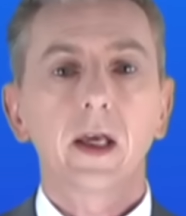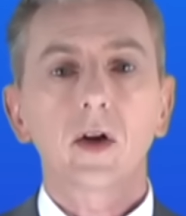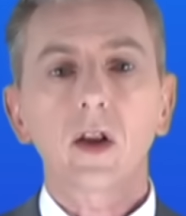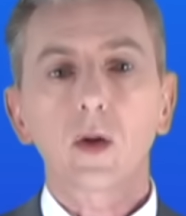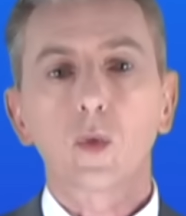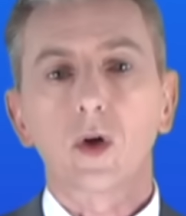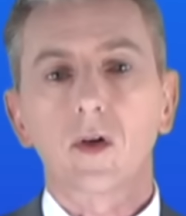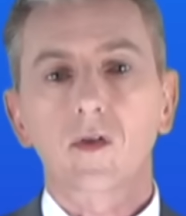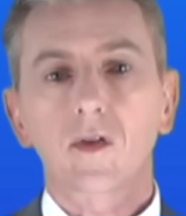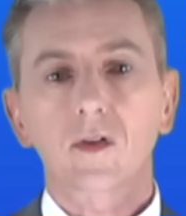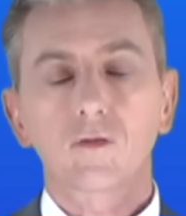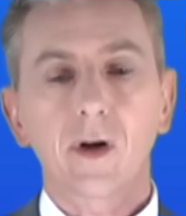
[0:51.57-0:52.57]
In other words,
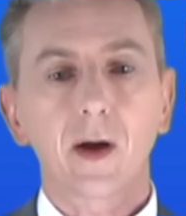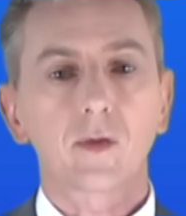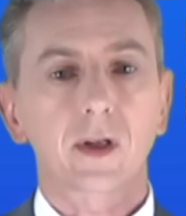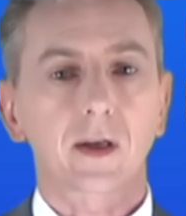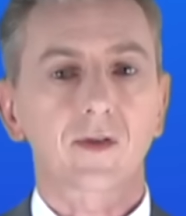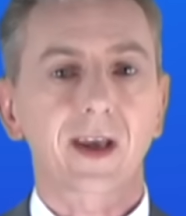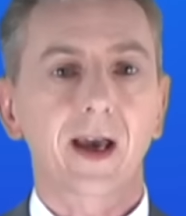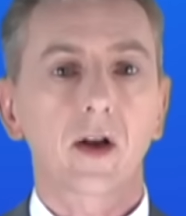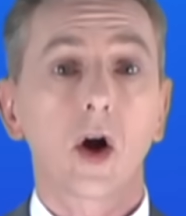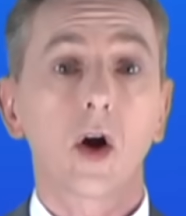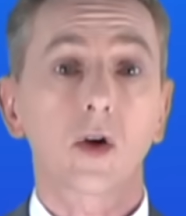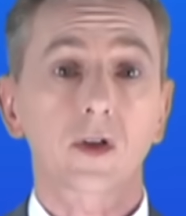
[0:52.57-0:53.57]
the surroundings get
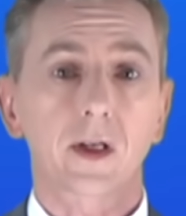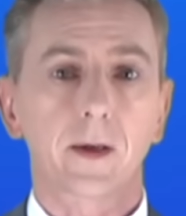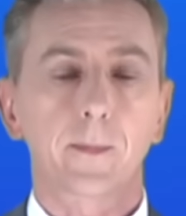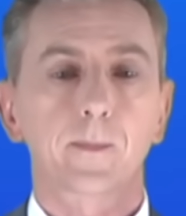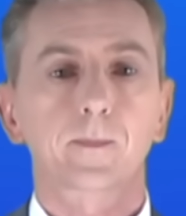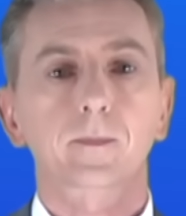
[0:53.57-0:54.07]
hotter.